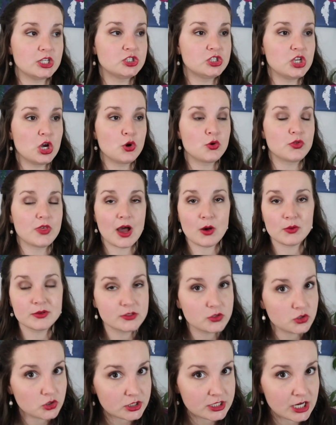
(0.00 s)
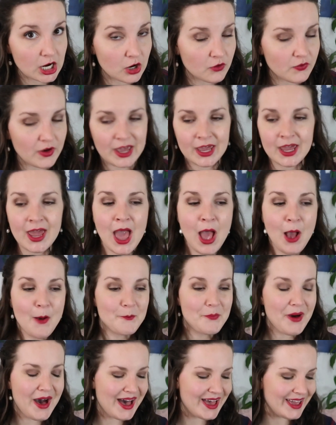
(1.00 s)
So that was a little terrifying,
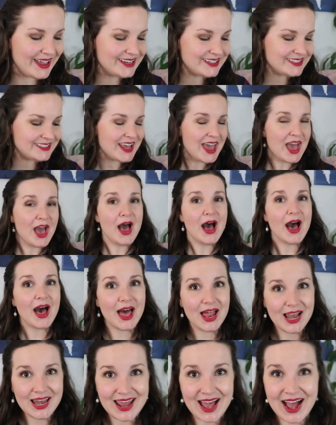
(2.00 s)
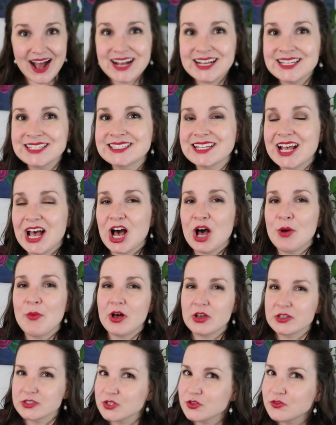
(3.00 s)
but alas,
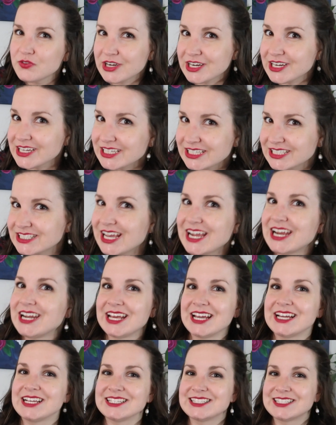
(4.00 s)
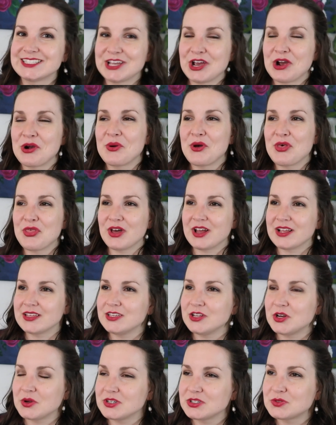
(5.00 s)
also very exciting. So that,
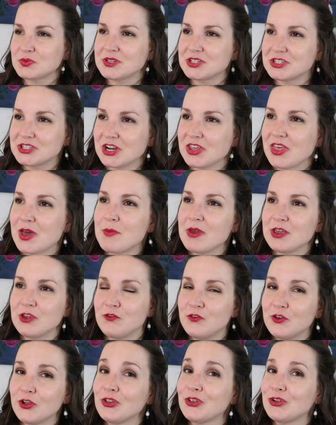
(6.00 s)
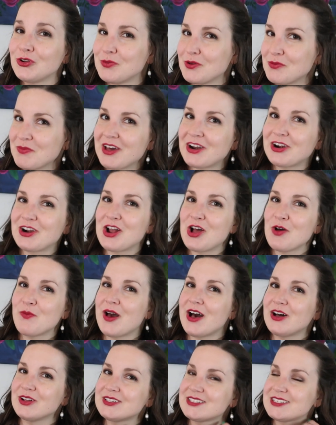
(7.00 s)
you know, I just want to share that, make you feel a little bit better
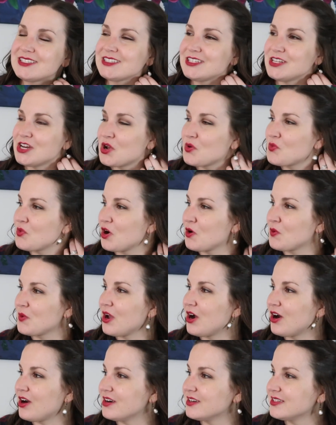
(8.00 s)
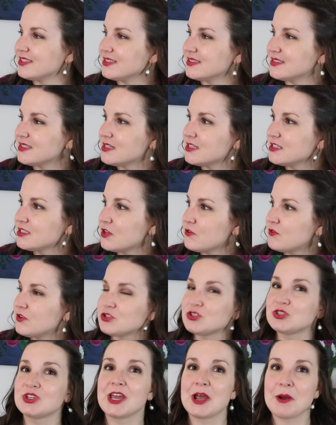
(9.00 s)
about, you know, where we are since it is
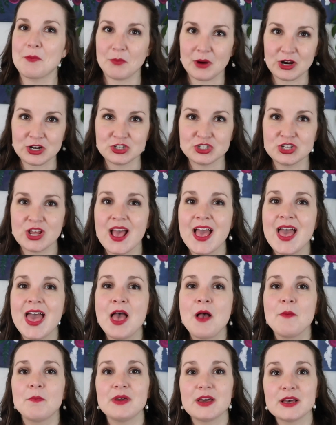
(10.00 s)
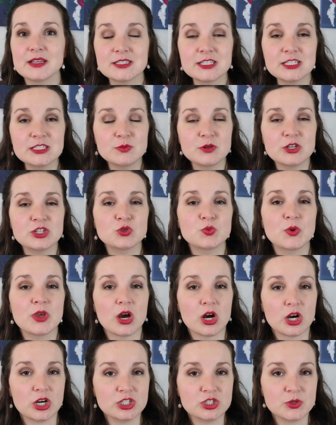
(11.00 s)
officially March. Because it is March, we
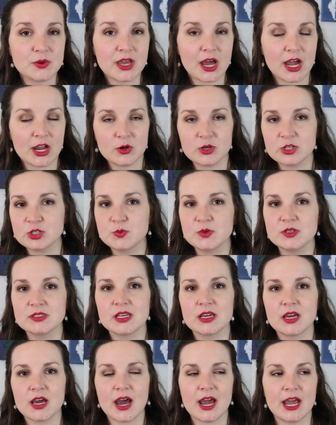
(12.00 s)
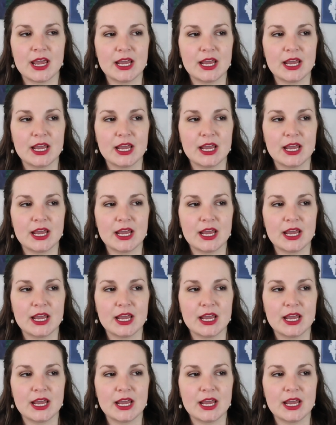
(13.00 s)
are doing Irish music.